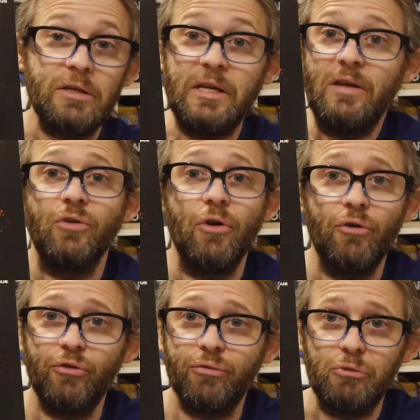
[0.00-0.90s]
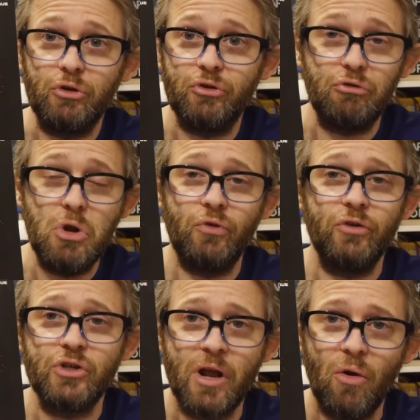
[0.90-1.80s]
teasers,
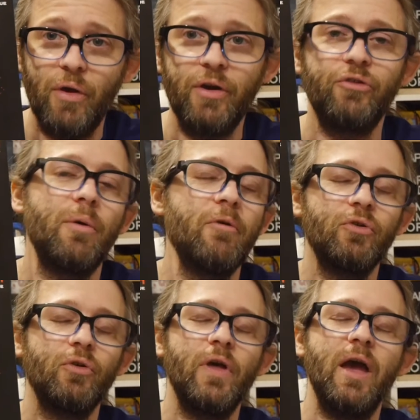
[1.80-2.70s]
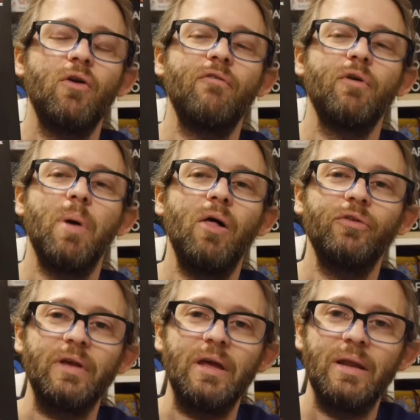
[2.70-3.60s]
news in general, hit us up every single day at
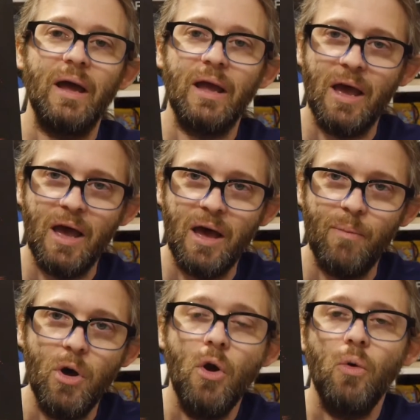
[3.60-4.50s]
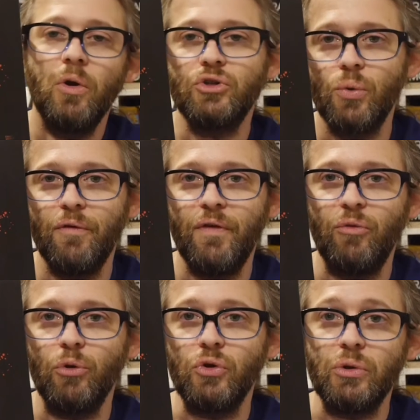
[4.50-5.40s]
graphicpolicy.com. We're on Twitter,
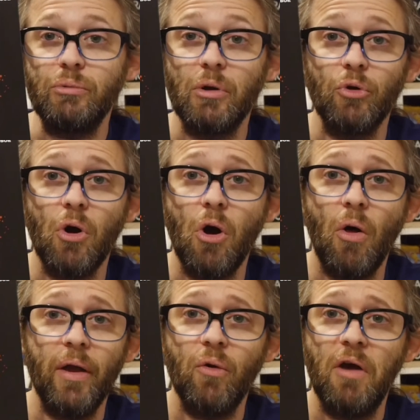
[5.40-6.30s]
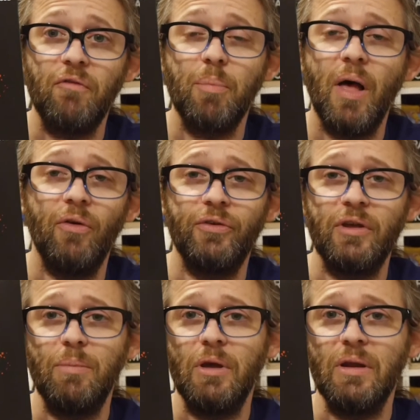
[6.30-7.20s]
Facebook, YouTube, Tumblr, all at Graphic Policy,
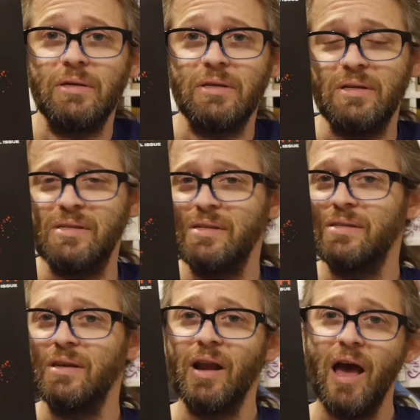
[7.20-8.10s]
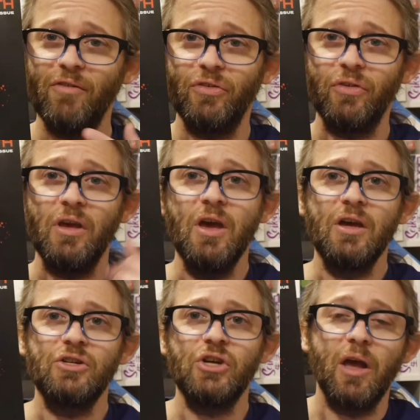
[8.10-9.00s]
keeping it nice and consistent. And obviously,
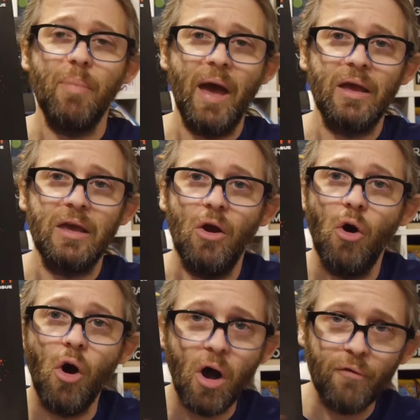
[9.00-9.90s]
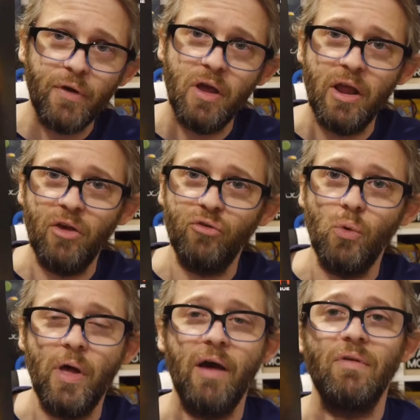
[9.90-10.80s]
check it back here often, as
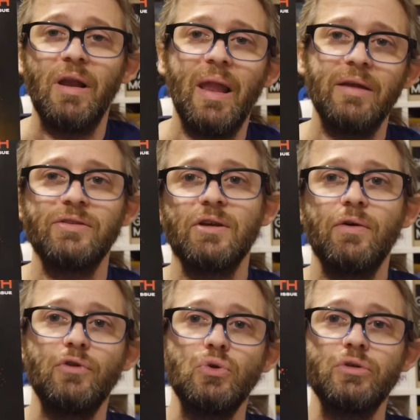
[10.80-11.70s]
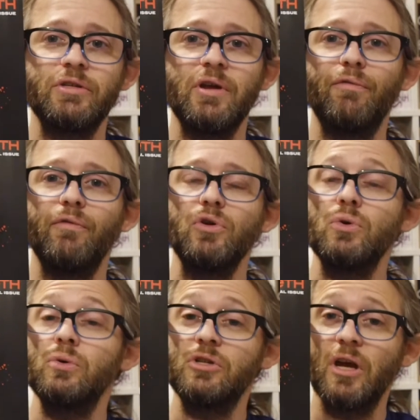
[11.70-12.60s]
we'll have lots of new stuff for
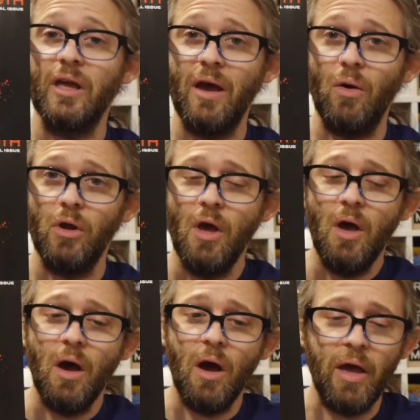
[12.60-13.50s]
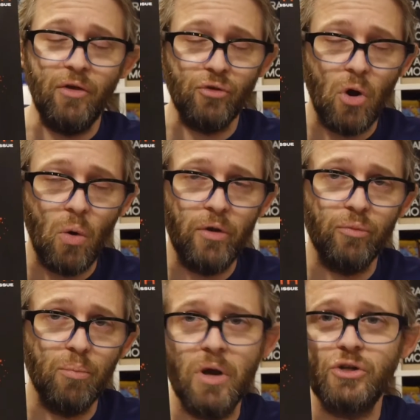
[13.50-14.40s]
you to check out. As
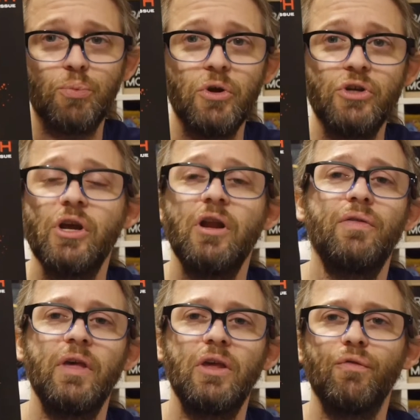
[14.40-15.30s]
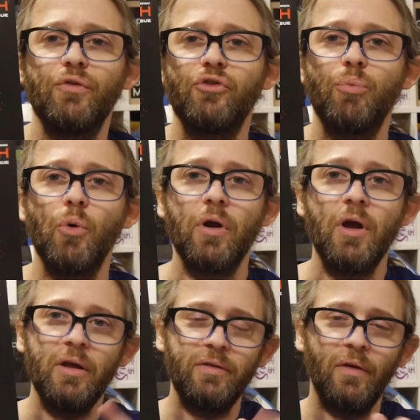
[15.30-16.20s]
always, much appreciated. Thank you for the
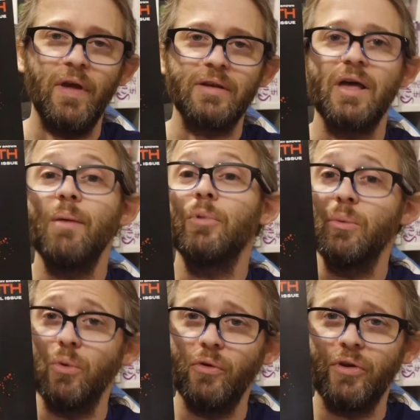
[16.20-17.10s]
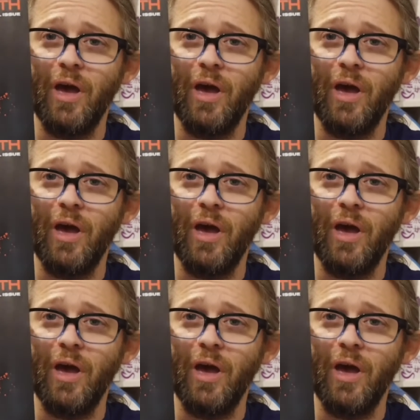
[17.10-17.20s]
support. Until next time, keep reading those